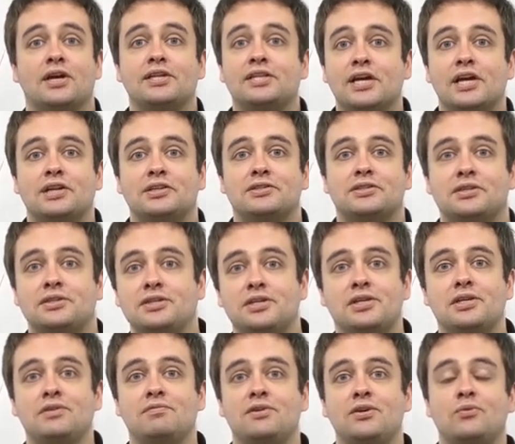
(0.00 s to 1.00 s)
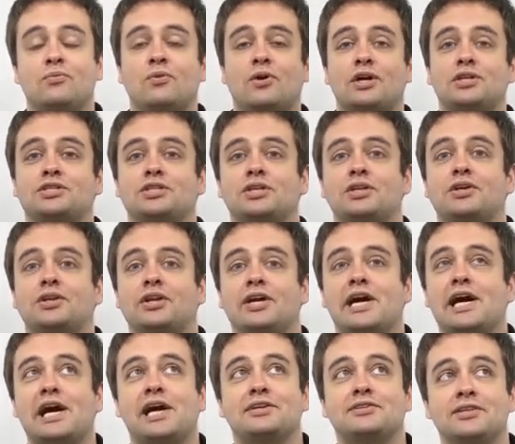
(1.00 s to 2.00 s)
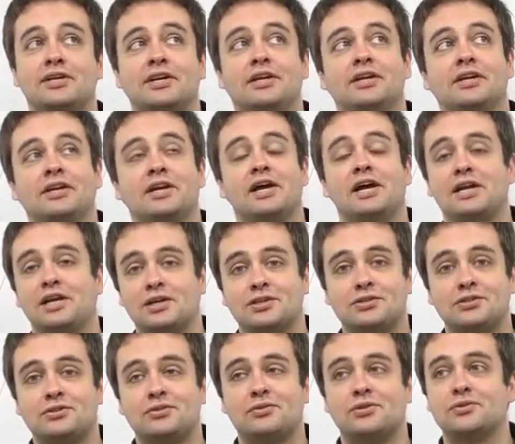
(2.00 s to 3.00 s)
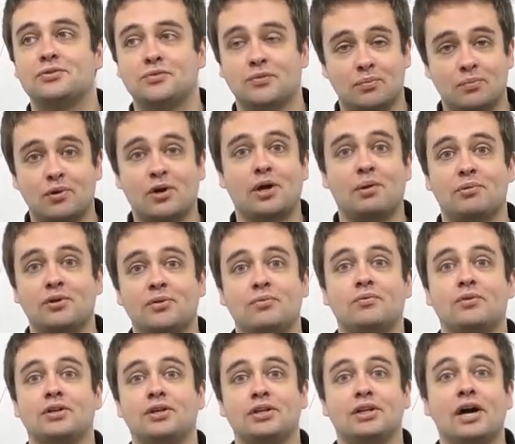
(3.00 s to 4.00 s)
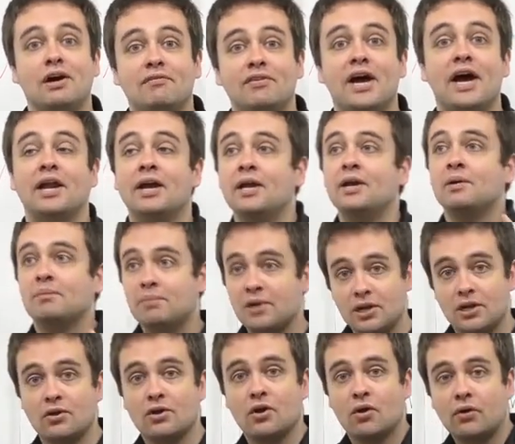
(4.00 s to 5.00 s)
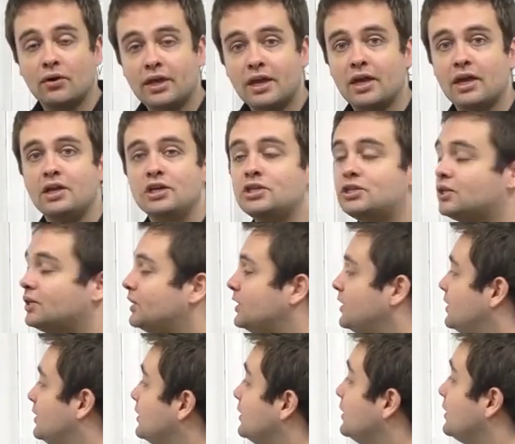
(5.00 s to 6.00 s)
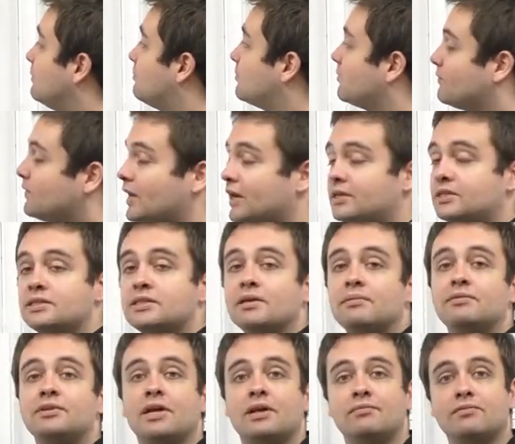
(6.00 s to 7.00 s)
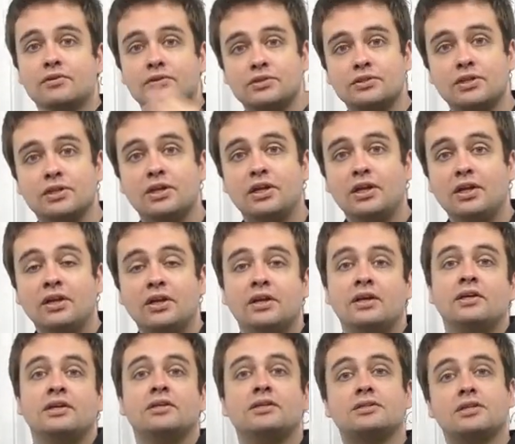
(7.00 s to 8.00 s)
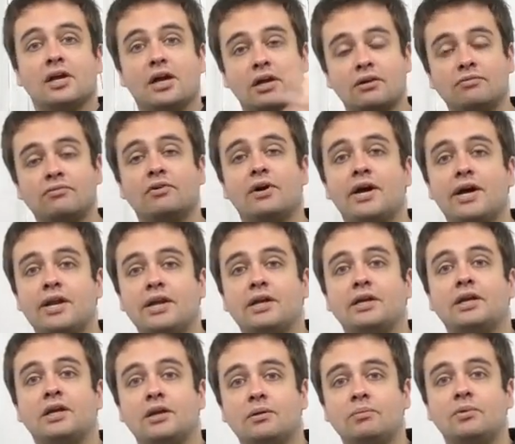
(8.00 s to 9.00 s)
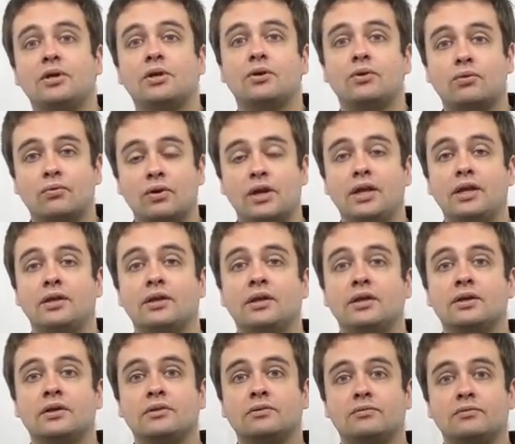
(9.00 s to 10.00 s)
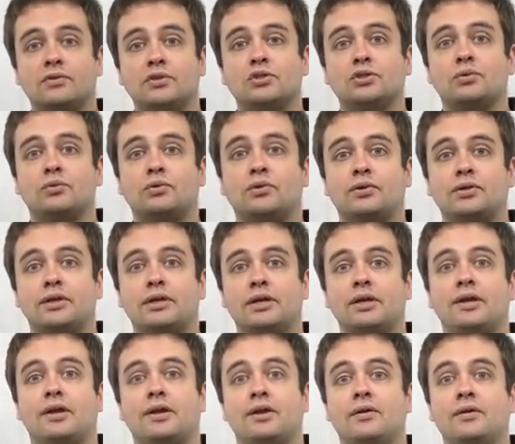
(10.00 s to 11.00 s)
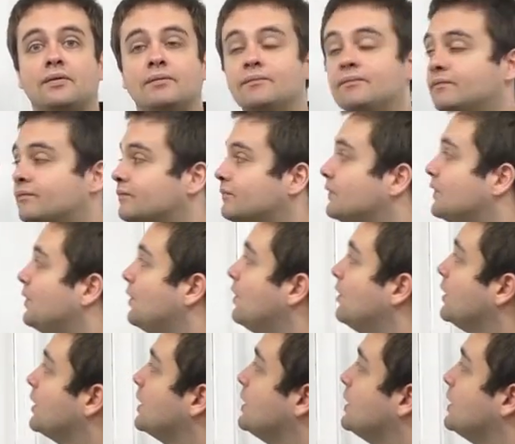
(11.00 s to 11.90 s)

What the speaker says: attends a TV watching class. I guess students would probably really love that. But you know, occasionally it provides some diversity, it's kind of fun, and it can be a great visual aid. Alright